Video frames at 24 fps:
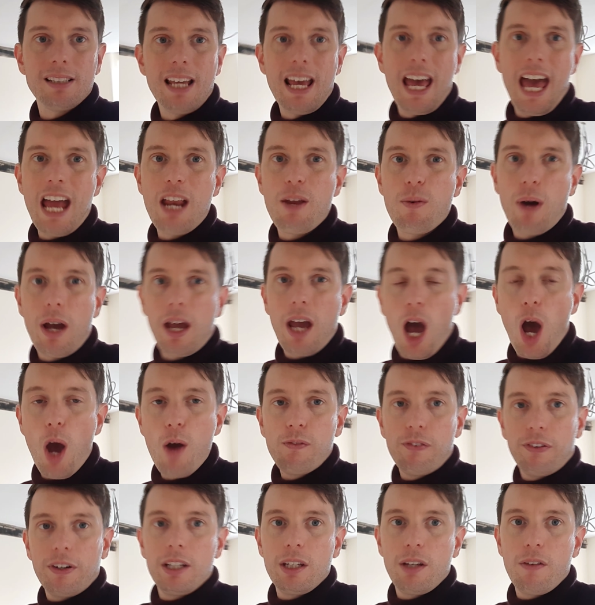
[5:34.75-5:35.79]
Anyway,
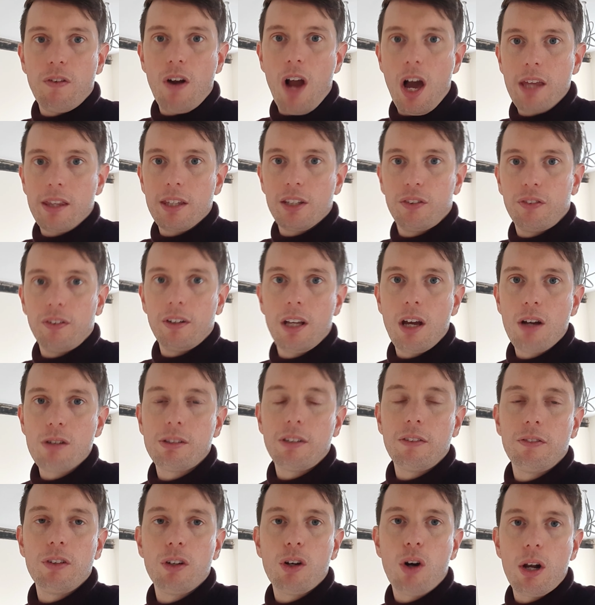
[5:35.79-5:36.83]
hopefully you've liked this video. So
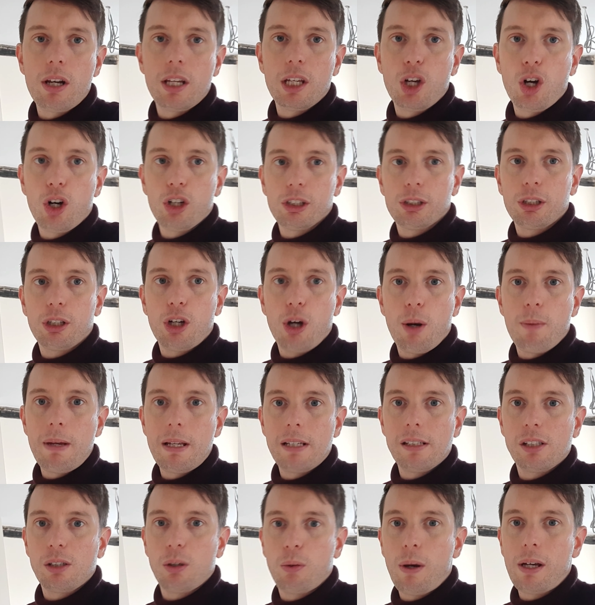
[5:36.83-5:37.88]
if you've got any
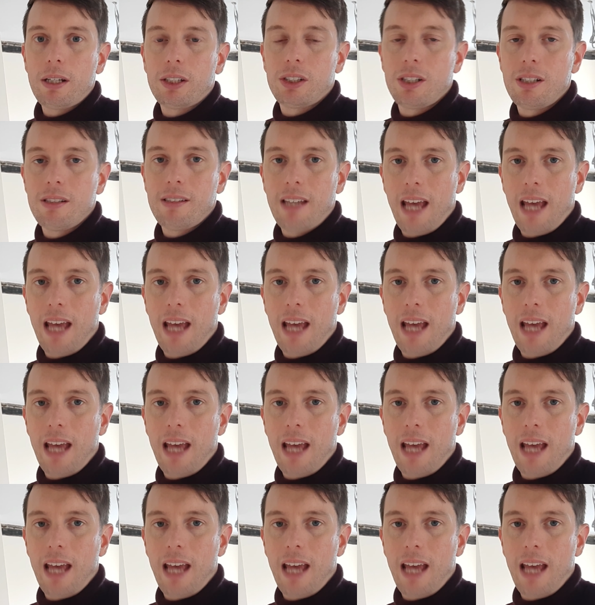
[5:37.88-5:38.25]
comments, questions,